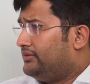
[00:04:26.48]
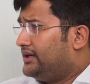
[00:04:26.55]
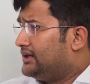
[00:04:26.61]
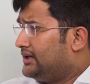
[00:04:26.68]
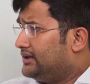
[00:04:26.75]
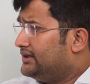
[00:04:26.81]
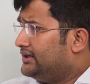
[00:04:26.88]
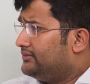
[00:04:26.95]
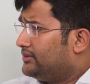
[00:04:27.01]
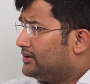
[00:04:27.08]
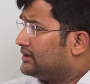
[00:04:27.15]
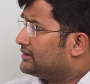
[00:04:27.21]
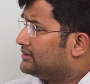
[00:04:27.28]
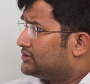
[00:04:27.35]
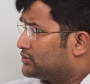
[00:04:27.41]
we clearly
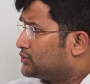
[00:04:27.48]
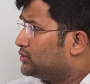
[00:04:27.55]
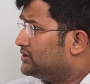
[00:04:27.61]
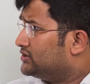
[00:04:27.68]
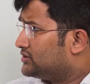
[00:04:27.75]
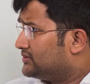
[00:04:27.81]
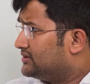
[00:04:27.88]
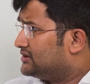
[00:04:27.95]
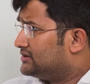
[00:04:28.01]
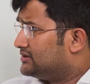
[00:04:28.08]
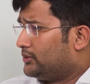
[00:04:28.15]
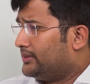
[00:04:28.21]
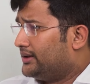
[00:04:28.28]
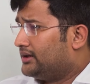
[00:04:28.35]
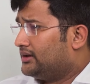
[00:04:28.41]
were students of this
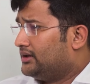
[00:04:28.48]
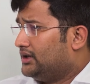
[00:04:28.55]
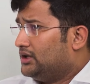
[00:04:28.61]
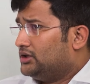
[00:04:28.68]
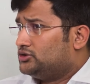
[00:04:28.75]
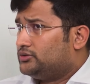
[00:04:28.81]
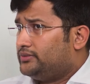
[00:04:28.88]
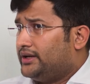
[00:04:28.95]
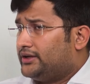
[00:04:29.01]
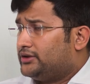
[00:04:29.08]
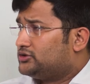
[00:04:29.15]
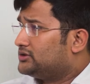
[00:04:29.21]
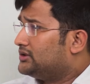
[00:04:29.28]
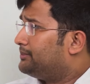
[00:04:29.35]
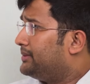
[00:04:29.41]
domain. So we
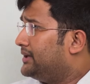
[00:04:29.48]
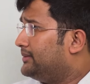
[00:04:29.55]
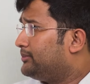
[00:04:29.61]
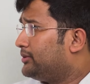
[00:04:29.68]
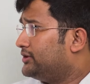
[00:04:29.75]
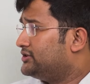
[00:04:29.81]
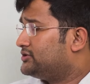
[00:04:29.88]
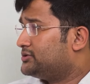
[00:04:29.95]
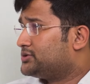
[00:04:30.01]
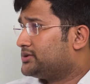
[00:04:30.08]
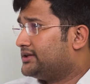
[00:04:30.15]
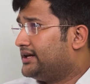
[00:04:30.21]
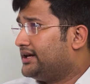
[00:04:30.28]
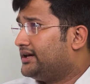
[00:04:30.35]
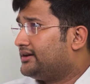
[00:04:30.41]
understood the pain points which were
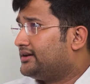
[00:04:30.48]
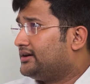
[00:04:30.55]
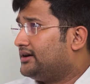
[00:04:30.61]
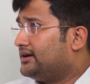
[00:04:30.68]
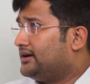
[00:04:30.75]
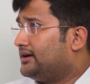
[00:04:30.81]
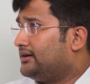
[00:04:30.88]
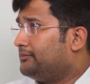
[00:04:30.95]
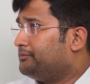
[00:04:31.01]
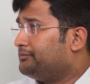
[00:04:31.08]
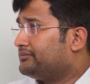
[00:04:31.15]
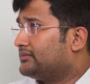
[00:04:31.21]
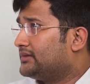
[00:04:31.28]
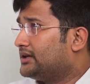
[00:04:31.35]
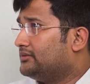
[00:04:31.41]
there,
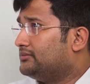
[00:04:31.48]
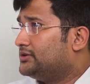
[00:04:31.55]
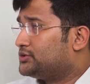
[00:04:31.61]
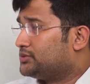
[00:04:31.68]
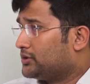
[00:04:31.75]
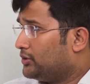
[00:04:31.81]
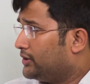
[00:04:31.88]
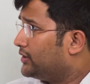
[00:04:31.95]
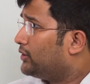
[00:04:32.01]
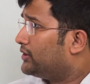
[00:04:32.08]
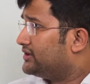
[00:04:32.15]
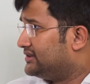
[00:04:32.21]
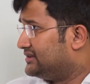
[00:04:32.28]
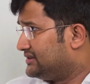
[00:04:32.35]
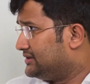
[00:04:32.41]
which were going on
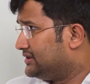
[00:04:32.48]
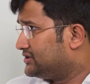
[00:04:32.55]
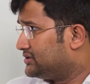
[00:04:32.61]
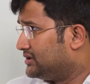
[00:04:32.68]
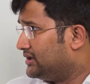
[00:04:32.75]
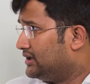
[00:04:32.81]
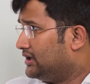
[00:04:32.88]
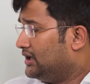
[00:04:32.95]
in this industry.